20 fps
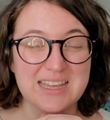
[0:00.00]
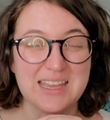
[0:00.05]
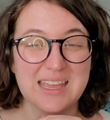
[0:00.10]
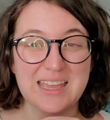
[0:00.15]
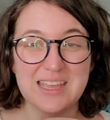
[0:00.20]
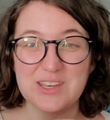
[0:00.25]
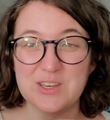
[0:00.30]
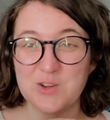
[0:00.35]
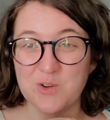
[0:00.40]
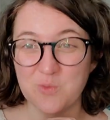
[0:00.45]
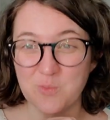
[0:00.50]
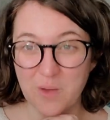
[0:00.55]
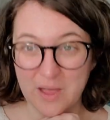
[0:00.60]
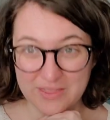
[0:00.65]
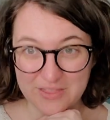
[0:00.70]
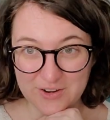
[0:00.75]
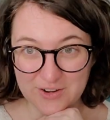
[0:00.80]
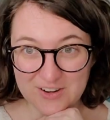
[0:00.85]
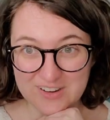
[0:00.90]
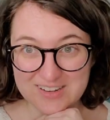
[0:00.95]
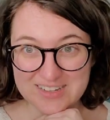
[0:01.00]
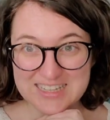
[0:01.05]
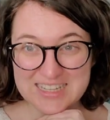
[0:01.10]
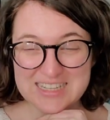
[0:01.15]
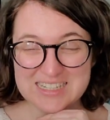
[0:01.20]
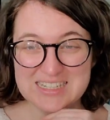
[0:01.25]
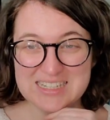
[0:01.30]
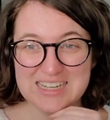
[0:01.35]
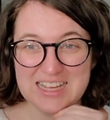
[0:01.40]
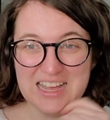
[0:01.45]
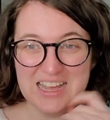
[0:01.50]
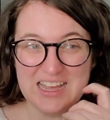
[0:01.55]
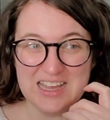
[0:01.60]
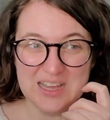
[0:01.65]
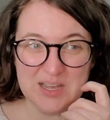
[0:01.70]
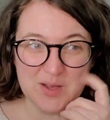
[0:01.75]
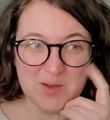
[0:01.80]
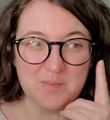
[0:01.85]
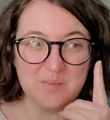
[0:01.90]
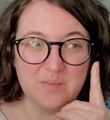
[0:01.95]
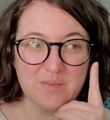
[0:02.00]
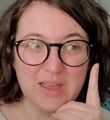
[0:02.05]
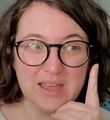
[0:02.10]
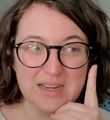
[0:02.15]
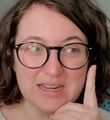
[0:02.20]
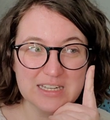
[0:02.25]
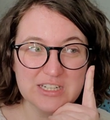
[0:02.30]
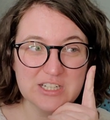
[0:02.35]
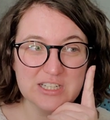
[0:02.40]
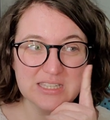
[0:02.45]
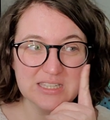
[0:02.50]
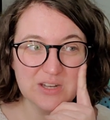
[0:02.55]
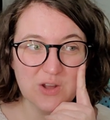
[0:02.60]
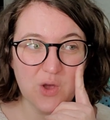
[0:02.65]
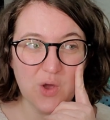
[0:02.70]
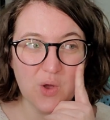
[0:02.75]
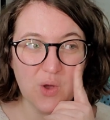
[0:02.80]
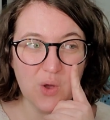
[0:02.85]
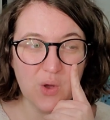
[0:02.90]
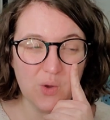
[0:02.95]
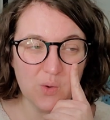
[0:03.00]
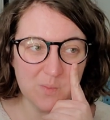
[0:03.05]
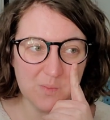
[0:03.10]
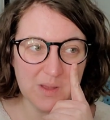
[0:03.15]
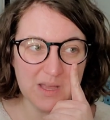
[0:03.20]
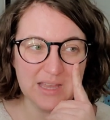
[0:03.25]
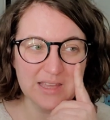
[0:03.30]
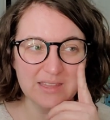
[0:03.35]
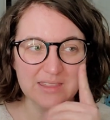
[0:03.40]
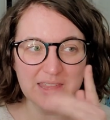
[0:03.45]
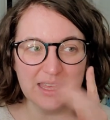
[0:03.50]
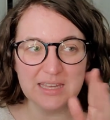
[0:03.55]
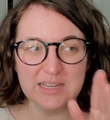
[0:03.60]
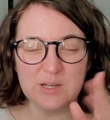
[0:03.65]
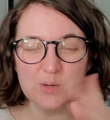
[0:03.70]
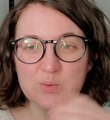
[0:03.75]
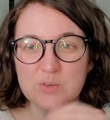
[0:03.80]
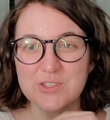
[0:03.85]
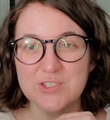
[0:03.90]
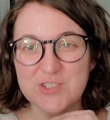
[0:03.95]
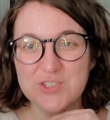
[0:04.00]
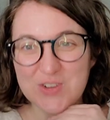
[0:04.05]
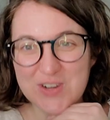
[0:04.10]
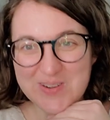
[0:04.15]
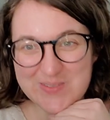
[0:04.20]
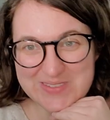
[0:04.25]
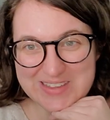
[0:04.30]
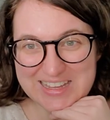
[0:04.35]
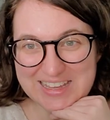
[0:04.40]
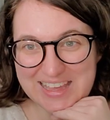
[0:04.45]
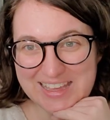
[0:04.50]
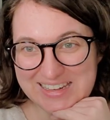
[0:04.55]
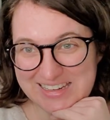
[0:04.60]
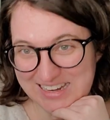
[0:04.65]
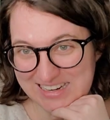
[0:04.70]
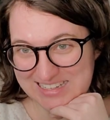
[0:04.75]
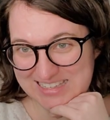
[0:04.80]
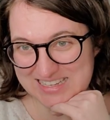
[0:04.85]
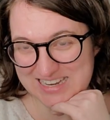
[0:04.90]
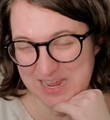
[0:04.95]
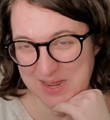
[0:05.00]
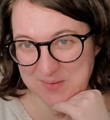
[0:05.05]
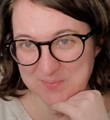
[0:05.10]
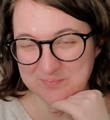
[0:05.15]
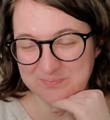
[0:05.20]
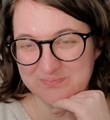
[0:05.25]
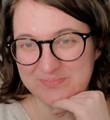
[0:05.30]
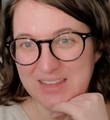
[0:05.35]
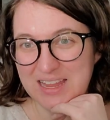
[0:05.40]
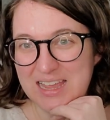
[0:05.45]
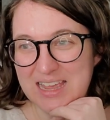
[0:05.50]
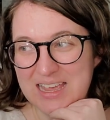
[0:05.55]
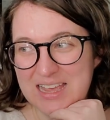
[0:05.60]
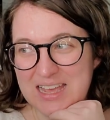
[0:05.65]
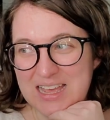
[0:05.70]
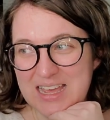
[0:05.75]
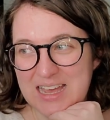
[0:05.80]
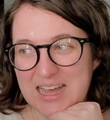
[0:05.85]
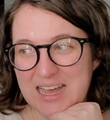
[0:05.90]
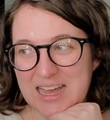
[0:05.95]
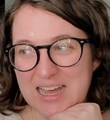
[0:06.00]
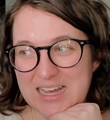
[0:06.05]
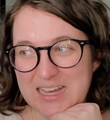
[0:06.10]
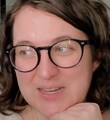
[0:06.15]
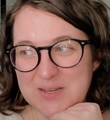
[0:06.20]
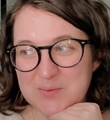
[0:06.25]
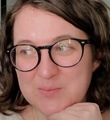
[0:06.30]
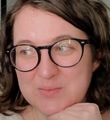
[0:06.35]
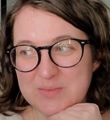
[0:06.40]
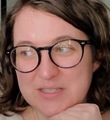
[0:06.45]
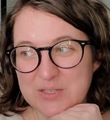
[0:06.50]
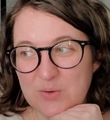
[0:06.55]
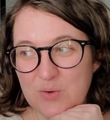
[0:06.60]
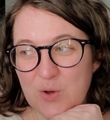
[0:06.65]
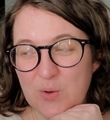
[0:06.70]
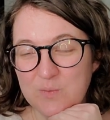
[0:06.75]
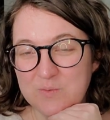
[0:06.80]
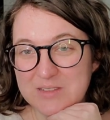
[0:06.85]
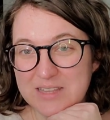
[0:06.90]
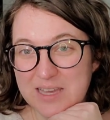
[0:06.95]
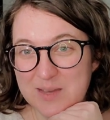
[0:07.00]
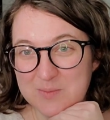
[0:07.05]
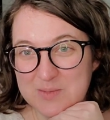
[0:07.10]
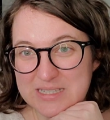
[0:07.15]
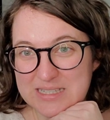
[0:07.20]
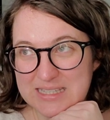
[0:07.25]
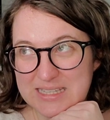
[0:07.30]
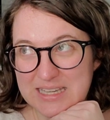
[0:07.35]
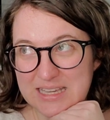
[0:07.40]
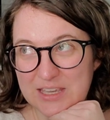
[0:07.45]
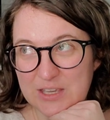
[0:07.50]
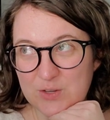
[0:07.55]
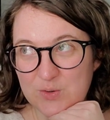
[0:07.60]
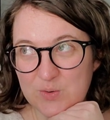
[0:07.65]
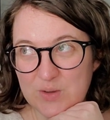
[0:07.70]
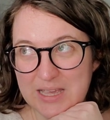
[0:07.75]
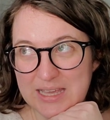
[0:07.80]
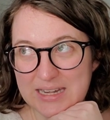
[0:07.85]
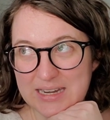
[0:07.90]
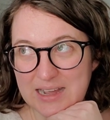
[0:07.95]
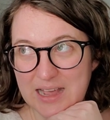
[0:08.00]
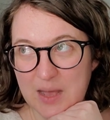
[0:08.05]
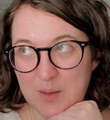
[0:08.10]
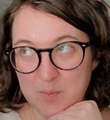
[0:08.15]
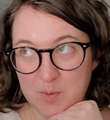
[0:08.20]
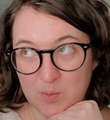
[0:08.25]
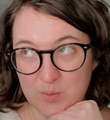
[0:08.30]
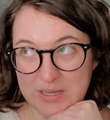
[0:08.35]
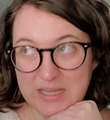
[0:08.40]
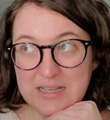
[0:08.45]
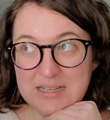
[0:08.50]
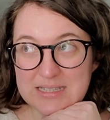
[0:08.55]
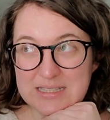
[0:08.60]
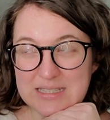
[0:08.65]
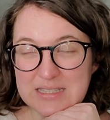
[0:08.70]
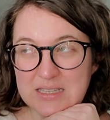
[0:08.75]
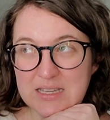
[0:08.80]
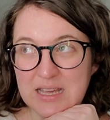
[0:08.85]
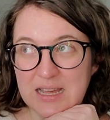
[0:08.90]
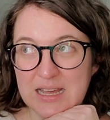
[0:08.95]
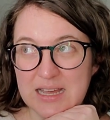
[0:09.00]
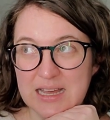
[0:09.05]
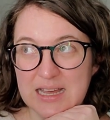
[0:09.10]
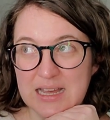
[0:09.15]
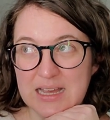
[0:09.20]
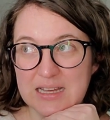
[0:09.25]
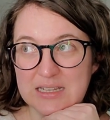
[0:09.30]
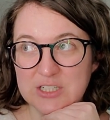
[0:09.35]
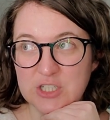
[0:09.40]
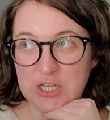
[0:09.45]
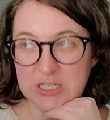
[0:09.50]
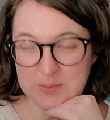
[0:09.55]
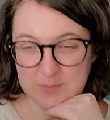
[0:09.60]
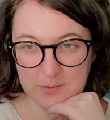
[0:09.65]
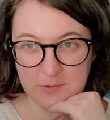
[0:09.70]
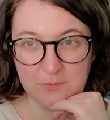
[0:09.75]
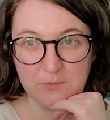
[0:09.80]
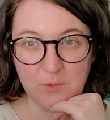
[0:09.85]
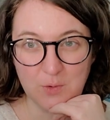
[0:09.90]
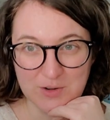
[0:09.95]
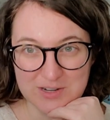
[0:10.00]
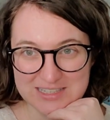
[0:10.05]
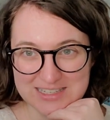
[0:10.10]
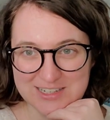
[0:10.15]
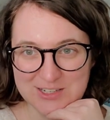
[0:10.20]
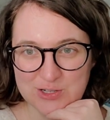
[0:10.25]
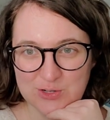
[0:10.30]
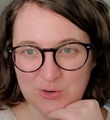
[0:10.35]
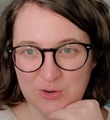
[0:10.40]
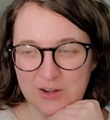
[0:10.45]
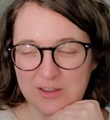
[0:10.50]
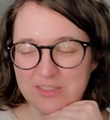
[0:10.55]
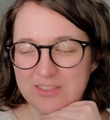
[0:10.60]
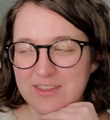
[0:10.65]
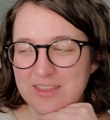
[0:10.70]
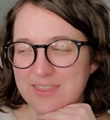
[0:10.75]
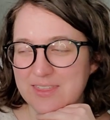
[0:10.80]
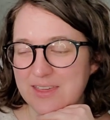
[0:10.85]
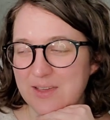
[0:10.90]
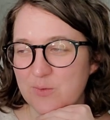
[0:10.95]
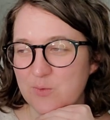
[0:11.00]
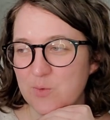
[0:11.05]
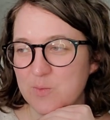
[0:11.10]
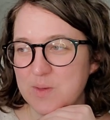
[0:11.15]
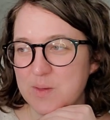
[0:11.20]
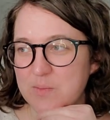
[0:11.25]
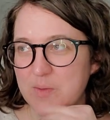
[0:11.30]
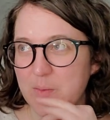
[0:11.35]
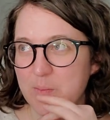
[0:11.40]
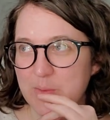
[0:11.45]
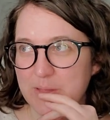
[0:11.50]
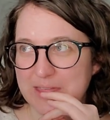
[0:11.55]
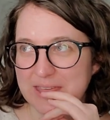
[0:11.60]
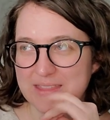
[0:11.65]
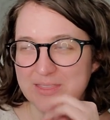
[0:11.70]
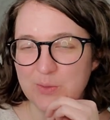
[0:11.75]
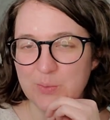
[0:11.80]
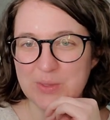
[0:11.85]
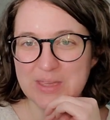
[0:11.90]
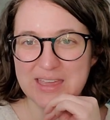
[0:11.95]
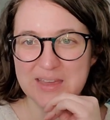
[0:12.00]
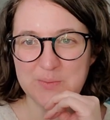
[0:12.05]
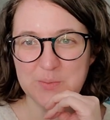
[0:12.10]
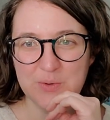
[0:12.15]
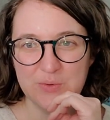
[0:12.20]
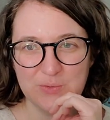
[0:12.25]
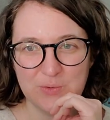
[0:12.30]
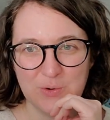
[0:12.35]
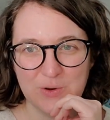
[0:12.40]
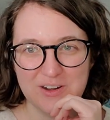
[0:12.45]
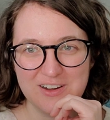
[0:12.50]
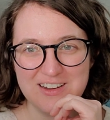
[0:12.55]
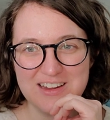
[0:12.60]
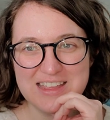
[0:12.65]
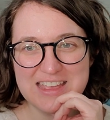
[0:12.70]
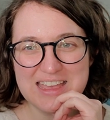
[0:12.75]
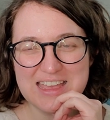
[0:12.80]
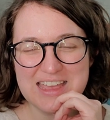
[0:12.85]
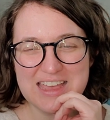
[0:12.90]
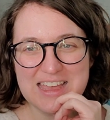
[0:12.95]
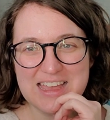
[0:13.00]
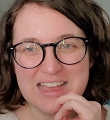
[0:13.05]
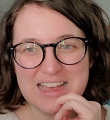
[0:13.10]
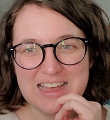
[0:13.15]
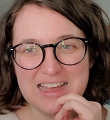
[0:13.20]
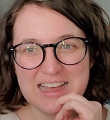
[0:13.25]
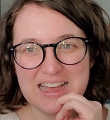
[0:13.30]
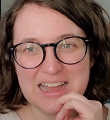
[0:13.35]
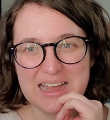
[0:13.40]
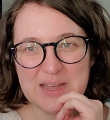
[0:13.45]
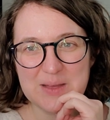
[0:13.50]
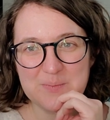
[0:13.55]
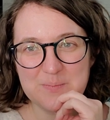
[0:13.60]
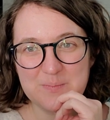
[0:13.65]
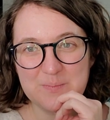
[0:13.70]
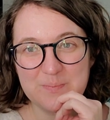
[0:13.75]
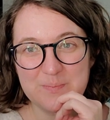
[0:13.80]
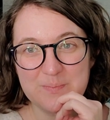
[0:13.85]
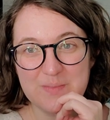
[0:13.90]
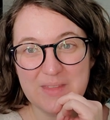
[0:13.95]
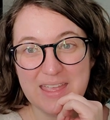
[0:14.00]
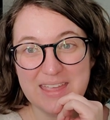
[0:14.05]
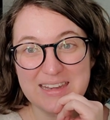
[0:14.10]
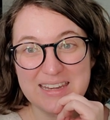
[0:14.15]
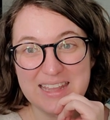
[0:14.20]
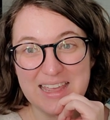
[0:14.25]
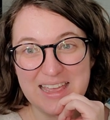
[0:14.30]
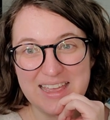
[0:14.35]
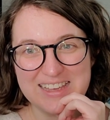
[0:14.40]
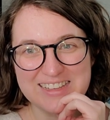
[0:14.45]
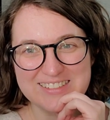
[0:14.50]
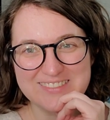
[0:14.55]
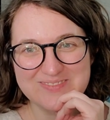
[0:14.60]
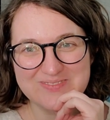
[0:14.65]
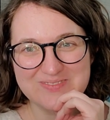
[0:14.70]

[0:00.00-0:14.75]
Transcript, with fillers: in your weather. Um, and I just hope that you will join me again next time. Um, so hopefully I'll be seeing you in a couple weeks just before Stitch North, I think will be my plan the weekend before. Um, and yeah,